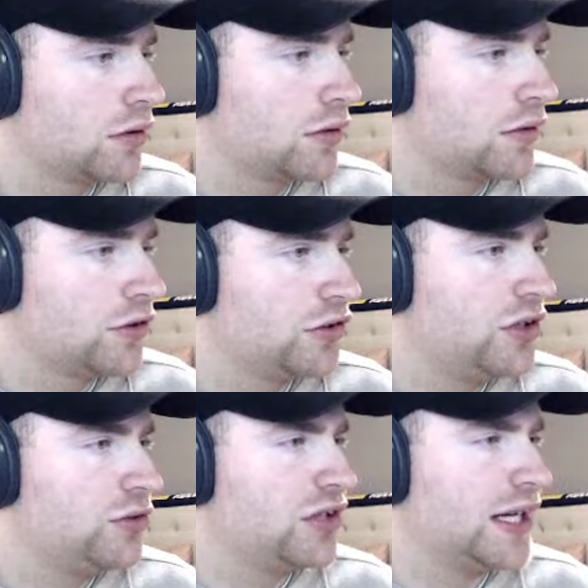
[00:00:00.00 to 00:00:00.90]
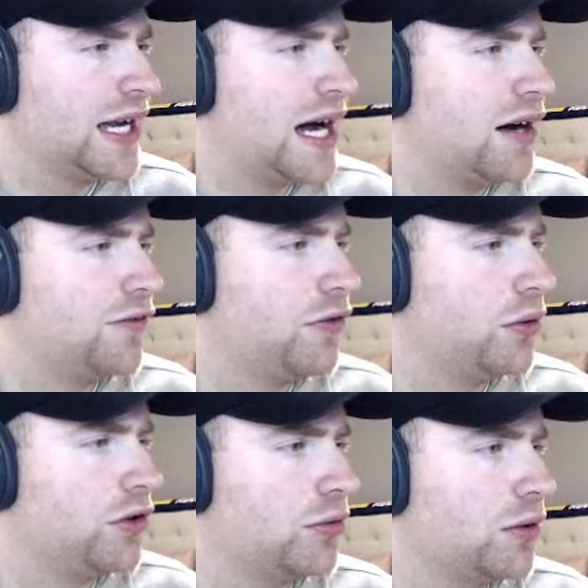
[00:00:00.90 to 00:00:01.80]
Still starting at half
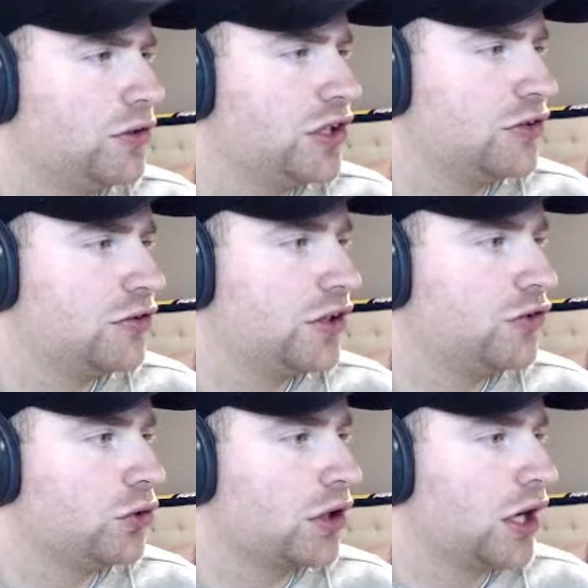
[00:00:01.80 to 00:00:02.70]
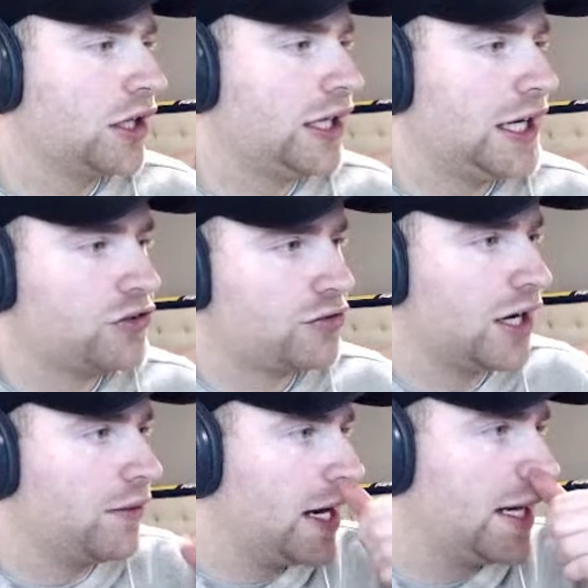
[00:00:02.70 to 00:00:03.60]
forward as well, which is interesting. Zorko, kick straight away.